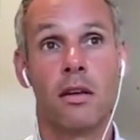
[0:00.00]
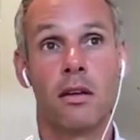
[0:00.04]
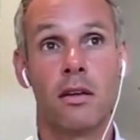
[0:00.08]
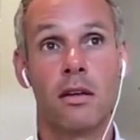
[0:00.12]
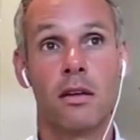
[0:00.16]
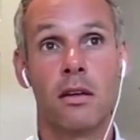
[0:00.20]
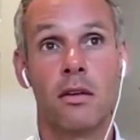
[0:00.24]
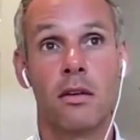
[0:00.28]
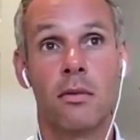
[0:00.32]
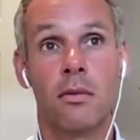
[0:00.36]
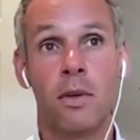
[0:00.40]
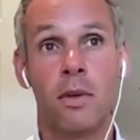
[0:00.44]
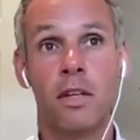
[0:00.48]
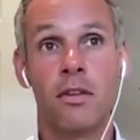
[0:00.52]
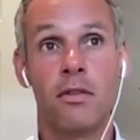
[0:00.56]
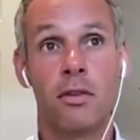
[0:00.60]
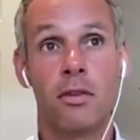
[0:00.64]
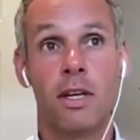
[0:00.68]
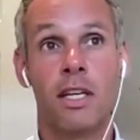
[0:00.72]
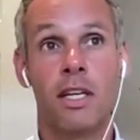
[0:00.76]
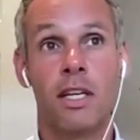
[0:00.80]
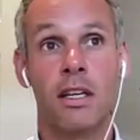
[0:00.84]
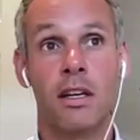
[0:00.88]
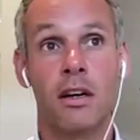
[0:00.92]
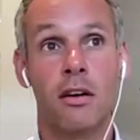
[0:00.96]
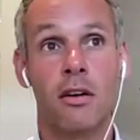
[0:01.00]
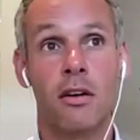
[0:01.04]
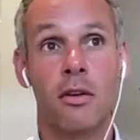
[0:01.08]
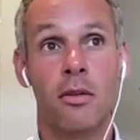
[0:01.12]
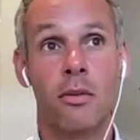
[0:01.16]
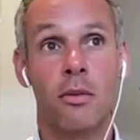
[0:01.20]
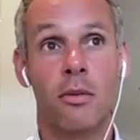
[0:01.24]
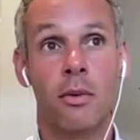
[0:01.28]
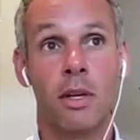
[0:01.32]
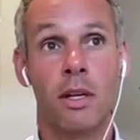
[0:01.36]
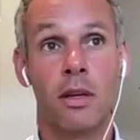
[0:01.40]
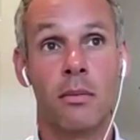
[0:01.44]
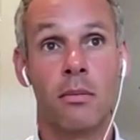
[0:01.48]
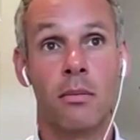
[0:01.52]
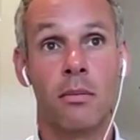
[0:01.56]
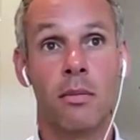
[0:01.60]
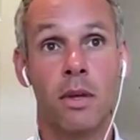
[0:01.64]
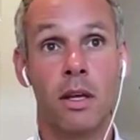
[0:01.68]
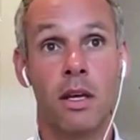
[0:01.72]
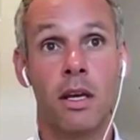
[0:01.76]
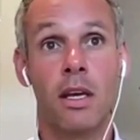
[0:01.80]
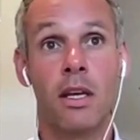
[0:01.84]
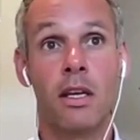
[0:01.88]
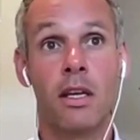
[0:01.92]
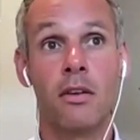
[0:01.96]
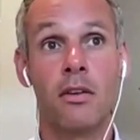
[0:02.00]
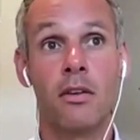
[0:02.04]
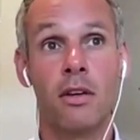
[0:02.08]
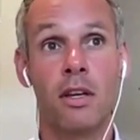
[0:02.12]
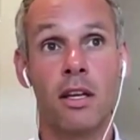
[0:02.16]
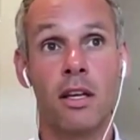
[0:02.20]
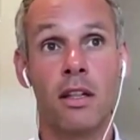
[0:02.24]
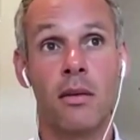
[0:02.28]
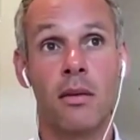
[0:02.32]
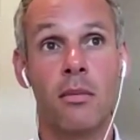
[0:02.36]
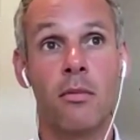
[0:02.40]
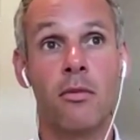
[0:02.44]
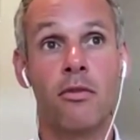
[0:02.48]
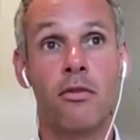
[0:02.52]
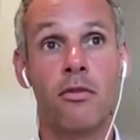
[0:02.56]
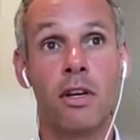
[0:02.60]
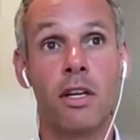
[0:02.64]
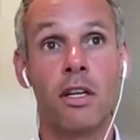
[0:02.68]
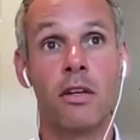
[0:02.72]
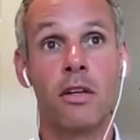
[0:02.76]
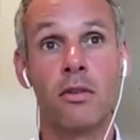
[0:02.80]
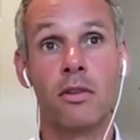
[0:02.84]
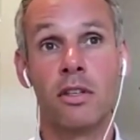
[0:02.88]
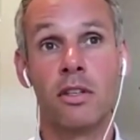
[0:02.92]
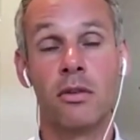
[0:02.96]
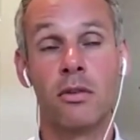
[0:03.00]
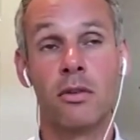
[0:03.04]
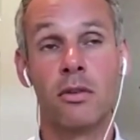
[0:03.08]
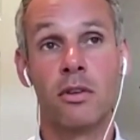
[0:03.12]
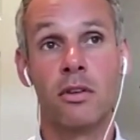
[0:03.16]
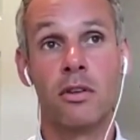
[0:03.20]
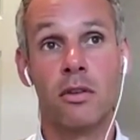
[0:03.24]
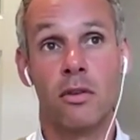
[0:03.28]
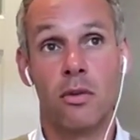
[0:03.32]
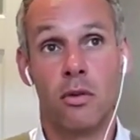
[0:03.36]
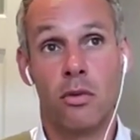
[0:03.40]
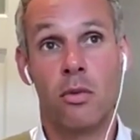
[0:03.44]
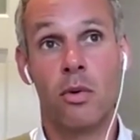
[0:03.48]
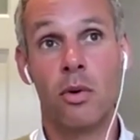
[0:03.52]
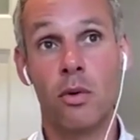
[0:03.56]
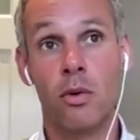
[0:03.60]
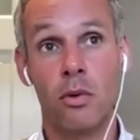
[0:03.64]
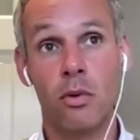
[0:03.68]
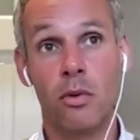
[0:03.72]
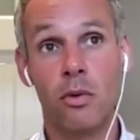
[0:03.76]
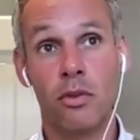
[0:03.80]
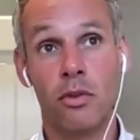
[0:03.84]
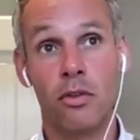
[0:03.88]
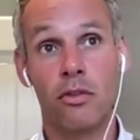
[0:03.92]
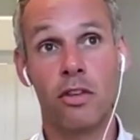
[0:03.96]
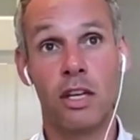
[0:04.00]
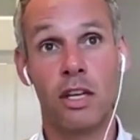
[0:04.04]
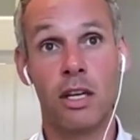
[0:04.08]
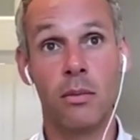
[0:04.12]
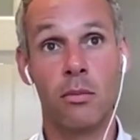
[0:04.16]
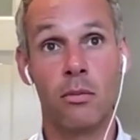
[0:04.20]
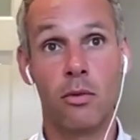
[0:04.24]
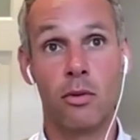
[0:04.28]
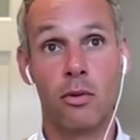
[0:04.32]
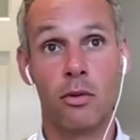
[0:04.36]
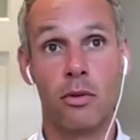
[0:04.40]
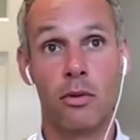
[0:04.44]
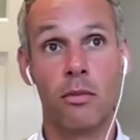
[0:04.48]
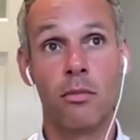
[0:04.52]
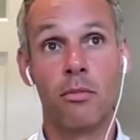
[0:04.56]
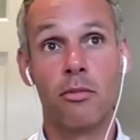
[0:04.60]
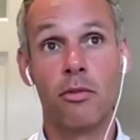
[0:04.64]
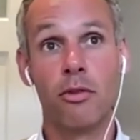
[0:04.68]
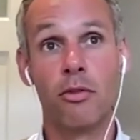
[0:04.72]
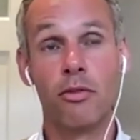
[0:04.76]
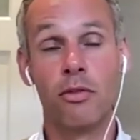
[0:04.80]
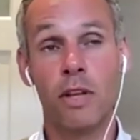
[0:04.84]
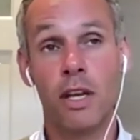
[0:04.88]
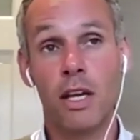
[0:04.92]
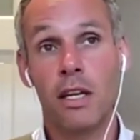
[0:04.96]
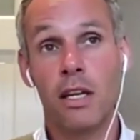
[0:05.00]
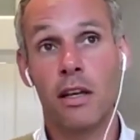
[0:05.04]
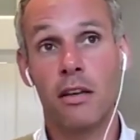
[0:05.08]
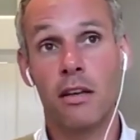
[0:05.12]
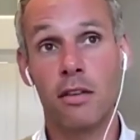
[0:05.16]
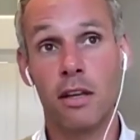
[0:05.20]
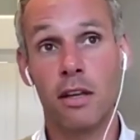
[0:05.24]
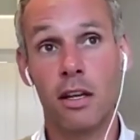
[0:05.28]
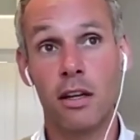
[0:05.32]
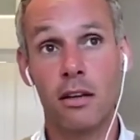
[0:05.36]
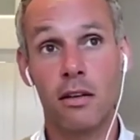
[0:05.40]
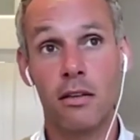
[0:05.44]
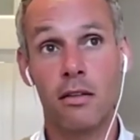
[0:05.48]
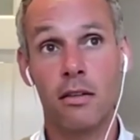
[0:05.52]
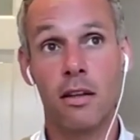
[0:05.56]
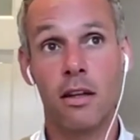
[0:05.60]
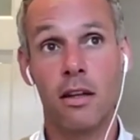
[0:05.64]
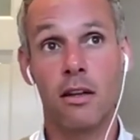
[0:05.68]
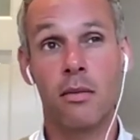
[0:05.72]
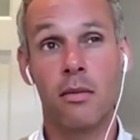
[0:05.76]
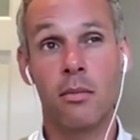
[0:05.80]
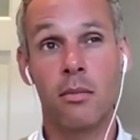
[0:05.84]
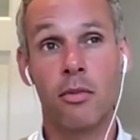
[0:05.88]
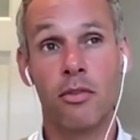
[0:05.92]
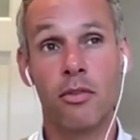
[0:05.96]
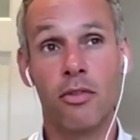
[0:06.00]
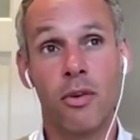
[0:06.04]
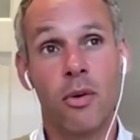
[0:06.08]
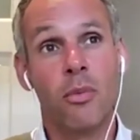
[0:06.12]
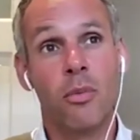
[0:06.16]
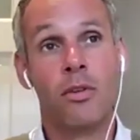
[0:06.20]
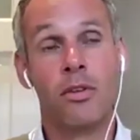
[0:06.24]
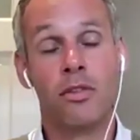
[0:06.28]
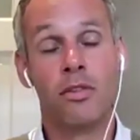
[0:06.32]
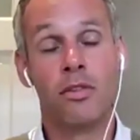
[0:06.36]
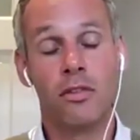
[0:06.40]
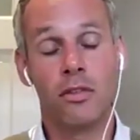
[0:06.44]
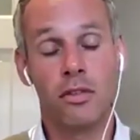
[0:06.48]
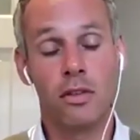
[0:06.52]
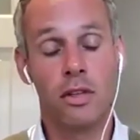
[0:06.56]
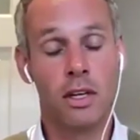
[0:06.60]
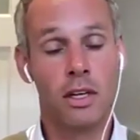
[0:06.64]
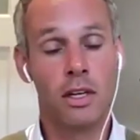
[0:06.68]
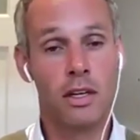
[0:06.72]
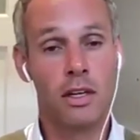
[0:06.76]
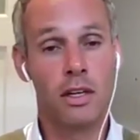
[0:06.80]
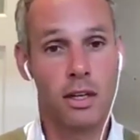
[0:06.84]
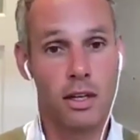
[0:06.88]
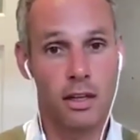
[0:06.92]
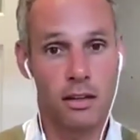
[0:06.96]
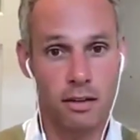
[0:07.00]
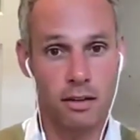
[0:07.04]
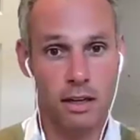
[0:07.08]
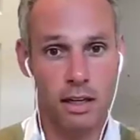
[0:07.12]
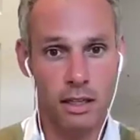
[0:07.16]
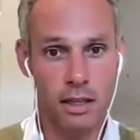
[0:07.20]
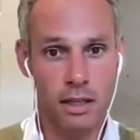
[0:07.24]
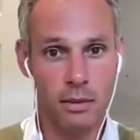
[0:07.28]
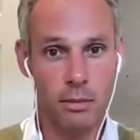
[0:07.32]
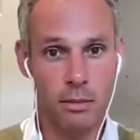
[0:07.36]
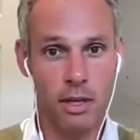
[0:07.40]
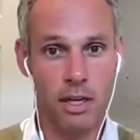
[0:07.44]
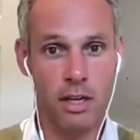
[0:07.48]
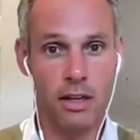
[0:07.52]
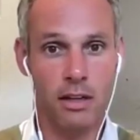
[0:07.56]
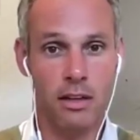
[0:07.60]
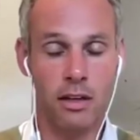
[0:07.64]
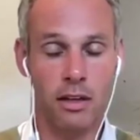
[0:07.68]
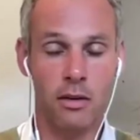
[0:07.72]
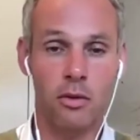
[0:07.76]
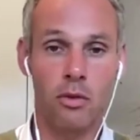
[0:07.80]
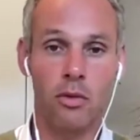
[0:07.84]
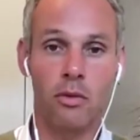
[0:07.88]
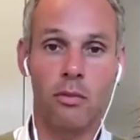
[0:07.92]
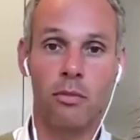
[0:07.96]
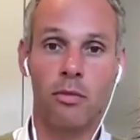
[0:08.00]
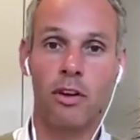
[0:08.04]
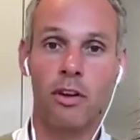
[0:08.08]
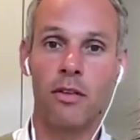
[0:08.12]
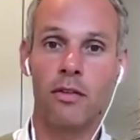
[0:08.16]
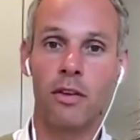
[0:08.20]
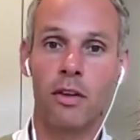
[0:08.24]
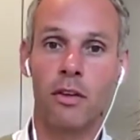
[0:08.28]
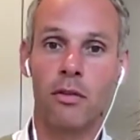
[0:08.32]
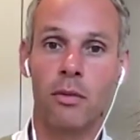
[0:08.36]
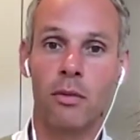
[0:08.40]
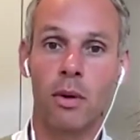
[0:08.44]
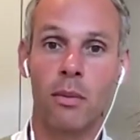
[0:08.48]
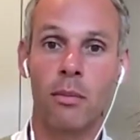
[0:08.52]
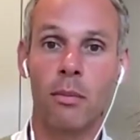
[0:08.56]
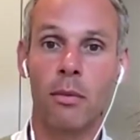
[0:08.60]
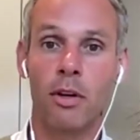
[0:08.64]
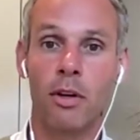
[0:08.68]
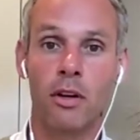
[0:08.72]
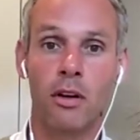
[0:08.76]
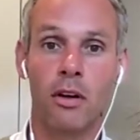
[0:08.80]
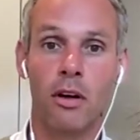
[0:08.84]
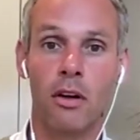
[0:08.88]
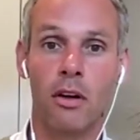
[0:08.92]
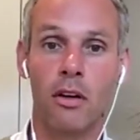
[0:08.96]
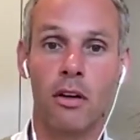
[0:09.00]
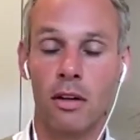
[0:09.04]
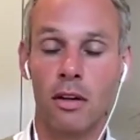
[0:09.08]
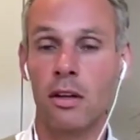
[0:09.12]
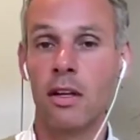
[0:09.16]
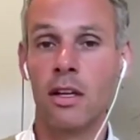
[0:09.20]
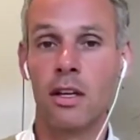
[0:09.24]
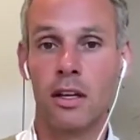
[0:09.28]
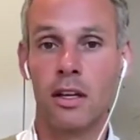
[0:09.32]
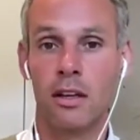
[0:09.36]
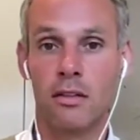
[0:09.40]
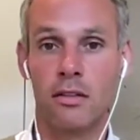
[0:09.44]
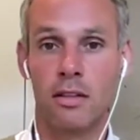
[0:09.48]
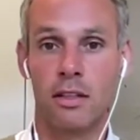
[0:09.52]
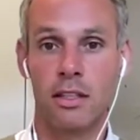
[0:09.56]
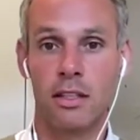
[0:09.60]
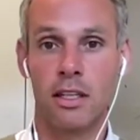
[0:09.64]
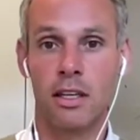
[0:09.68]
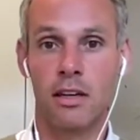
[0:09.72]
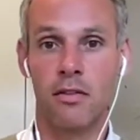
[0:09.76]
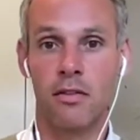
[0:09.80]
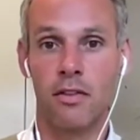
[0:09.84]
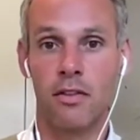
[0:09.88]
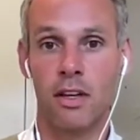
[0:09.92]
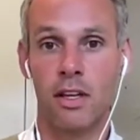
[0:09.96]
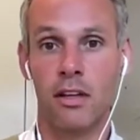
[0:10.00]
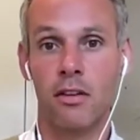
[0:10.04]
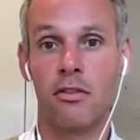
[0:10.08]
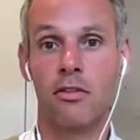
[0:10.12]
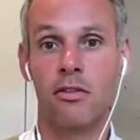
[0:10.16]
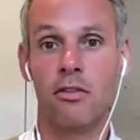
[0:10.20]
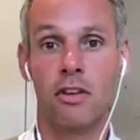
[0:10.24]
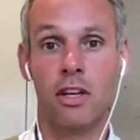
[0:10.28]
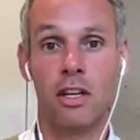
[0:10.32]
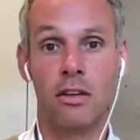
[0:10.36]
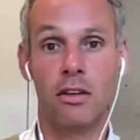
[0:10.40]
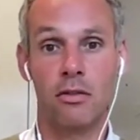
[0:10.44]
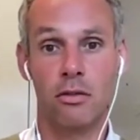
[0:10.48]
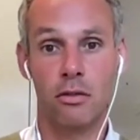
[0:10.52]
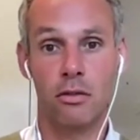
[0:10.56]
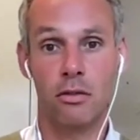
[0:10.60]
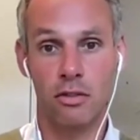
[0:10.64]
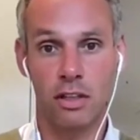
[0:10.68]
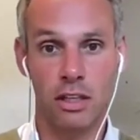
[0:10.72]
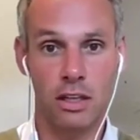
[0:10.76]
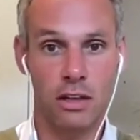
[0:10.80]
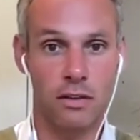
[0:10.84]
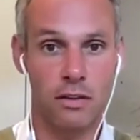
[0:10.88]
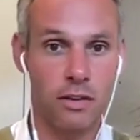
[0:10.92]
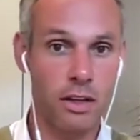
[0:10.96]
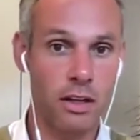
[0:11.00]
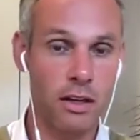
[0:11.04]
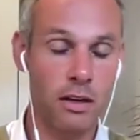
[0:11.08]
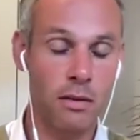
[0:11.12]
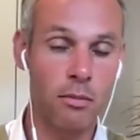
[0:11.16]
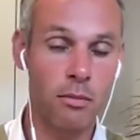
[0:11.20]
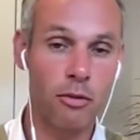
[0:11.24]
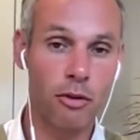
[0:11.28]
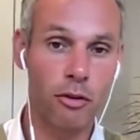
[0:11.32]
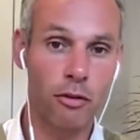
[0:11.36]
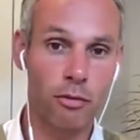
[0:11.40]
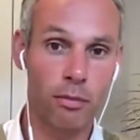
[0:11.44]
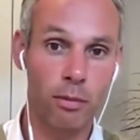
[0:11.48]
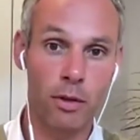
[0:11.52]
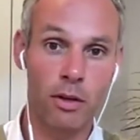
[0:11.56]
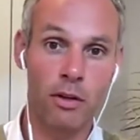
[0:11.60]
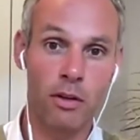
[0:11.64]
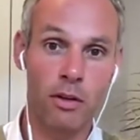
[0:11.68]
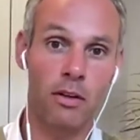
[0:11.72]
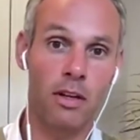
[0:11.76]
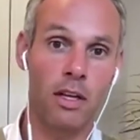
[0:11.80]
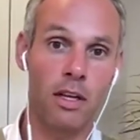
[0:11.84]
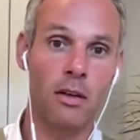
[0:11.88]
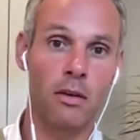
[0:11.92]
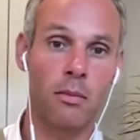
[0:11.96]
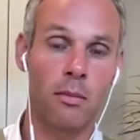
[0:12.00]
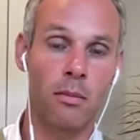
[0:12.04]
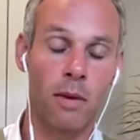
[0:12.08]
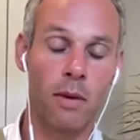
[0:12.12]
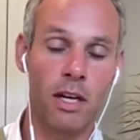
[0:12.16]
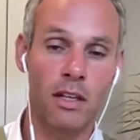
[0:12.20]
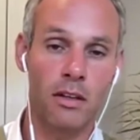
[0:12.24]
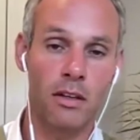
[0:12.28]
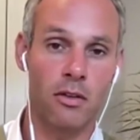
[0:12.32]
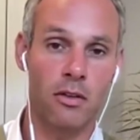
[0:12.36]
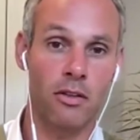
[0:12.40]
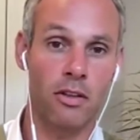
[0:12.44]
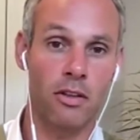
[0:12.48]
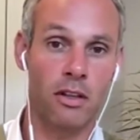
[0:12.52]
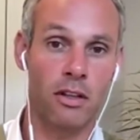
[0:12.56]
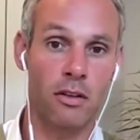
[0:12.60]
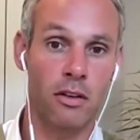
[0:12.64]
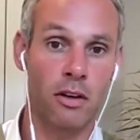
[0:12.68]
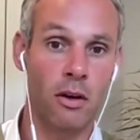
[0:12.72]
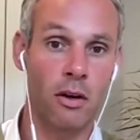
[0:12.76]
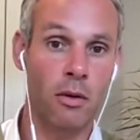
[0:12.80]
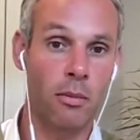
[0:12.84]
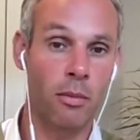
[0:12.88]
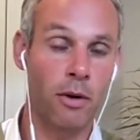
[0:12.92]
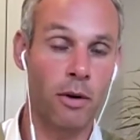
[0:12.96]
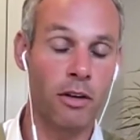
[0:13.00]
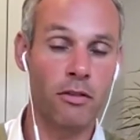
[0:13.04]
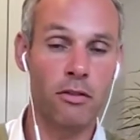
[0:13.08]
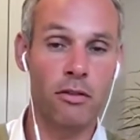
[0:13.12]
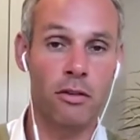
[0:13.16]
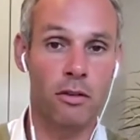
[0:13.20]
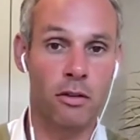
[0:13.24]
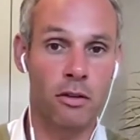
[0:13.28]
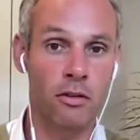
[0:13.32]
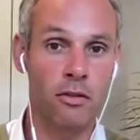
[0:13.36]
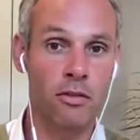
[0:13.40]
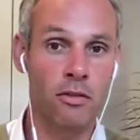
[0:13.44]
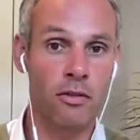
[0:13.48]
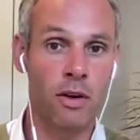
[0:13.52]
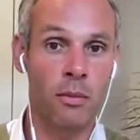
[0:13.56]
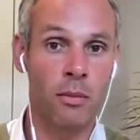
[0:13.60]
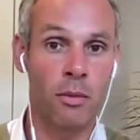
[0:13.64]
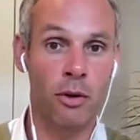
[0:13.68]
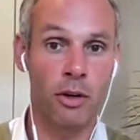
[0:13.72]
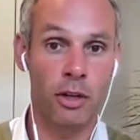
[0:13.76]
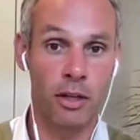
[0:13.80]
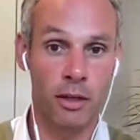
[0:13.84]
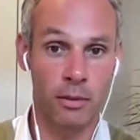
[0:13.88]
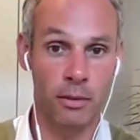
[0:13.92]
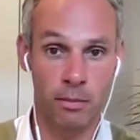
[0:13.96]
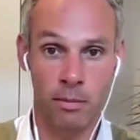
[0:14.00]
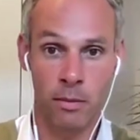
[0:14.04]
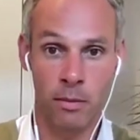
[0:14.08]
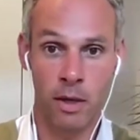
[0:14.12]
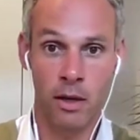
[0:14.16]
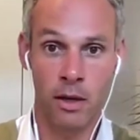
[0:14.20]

retrain the algorithm and you can demonstrate on the same or improved data set that the performance is slightly better than on the previous one, but not a significant change or a significant improvement, then you might not need to go past your notified body.